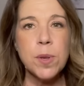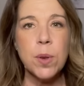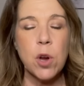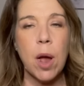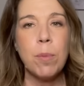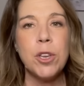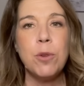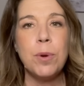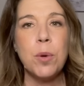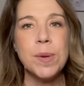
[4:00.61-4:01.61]
of the time when
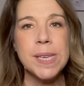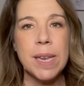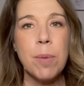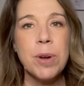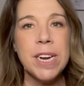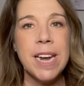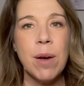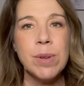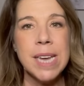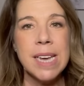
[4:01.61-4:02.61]
you book with Celebrity
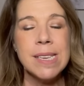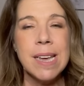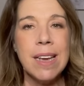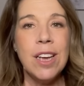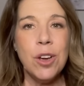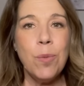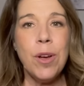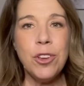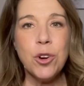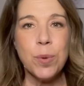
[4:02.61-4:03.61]
nowadays,
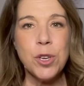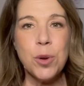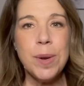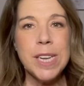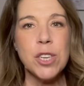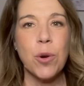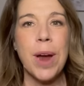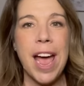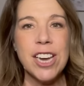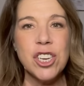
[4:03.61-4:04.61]
well, your gratuities are
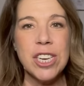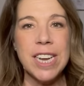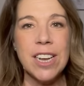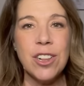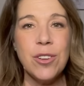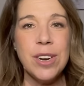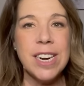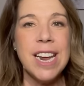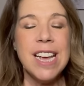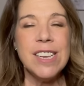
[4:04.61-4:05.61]
actually
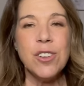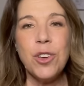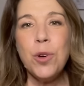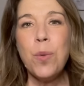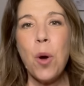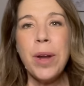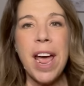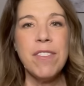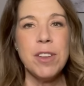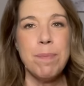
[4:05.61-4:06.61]
included, so you won't
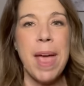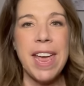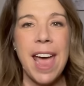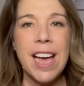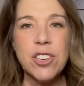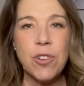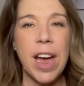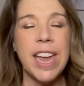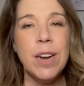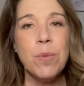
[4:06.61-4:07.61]
have to pay extra.
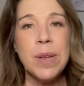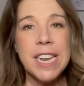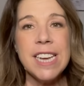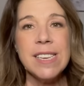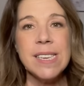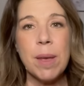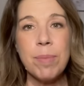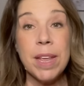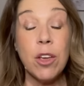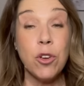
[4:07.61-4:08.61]
And it really is
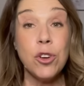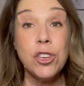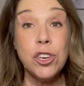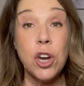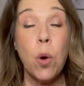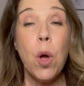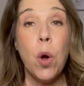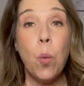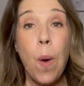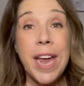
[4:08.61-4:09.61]
something good to know
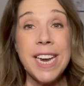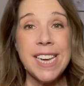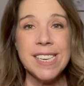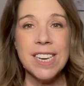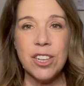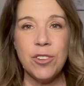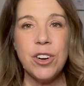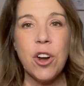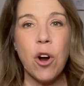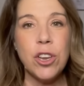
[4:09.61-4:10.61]
what is
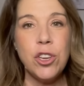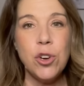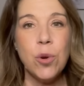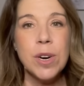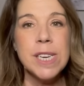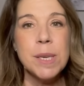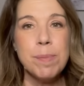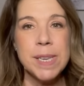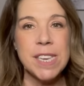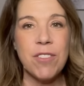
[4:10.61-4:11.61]
included on your
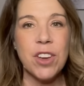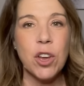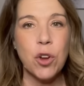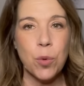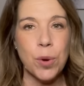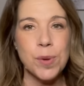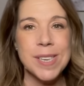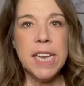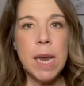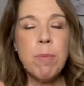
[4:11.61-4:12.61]
specific cruise.
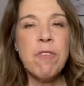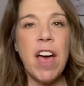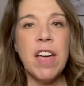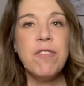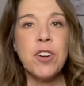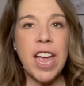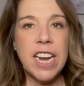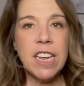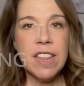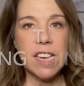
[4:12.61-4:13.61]
Number five,
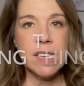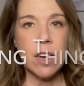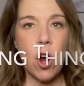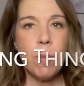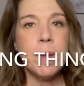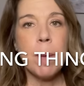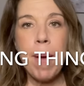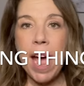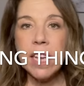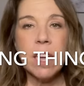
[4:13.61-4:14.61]
forgetting things at home. Now,
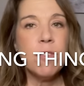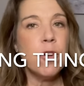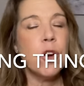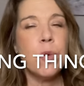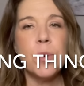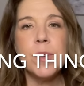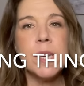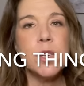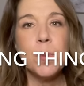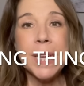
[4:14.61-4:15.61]
packing for a cruise
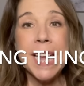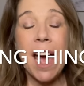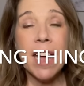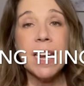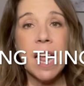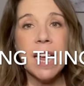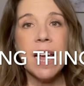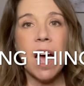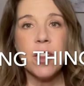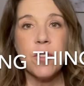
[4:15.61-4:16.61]
is really
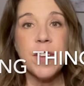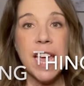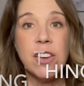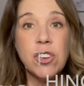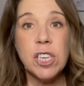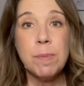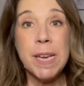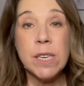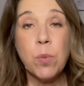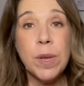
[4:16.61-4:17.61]
unlike other vacations
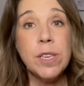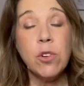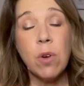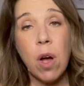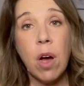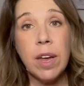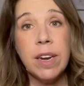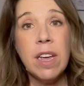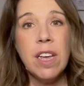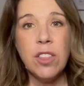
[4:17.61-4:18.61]
because once you're
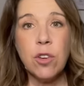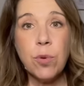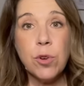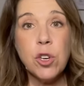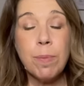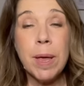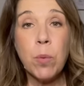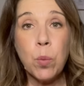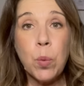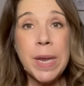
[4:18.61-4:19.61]
on the cruise ship,
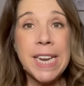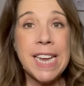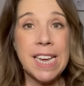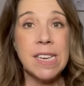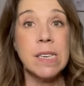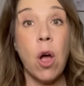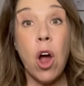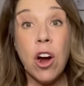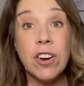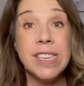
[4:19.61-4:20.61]
it really is
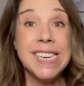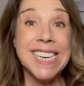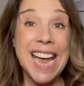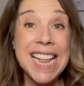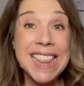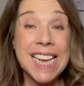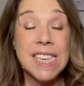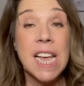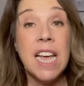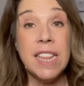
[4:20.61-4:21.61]
hard to get
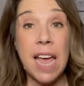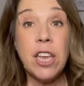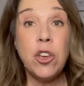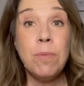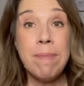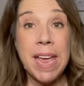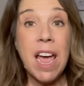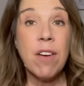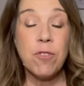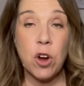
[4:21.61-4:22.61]
things that you may
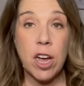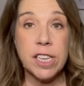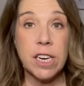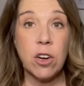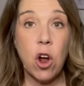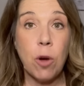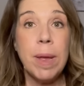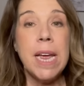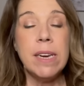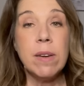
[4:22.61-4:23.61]
have forgotten at home.
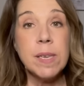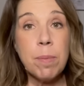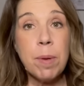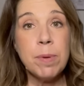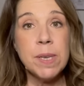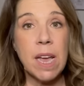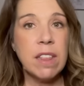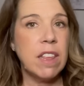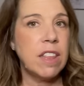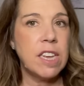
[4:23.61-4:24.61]
Now, some people
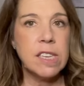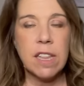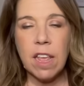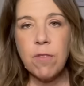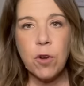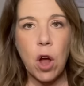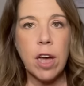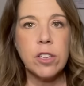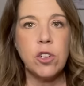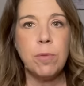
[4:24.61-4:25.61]
said the things that they
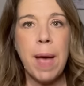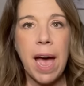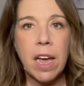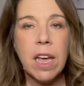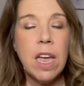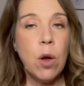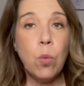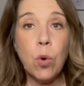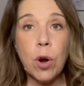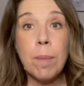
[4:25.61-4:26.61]
forgot to pack were